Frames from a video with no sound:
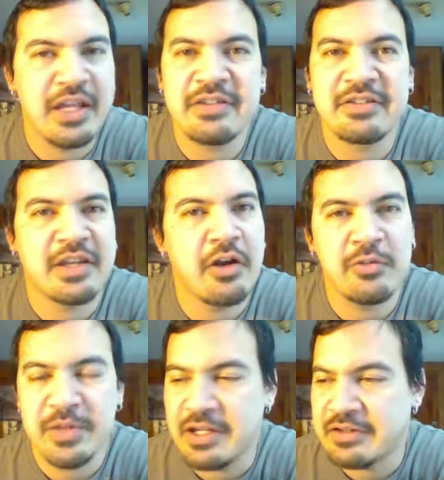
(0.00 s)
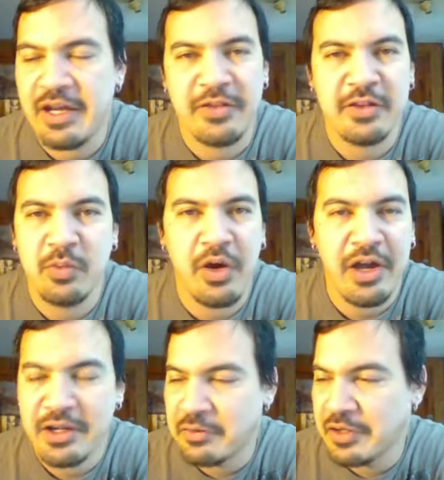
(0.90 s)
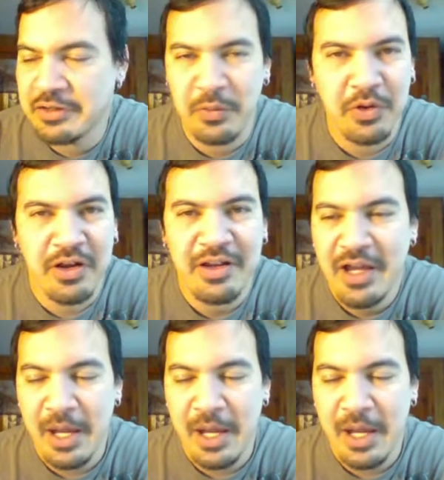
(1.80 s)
That scares me to death. That's why I don't like to work.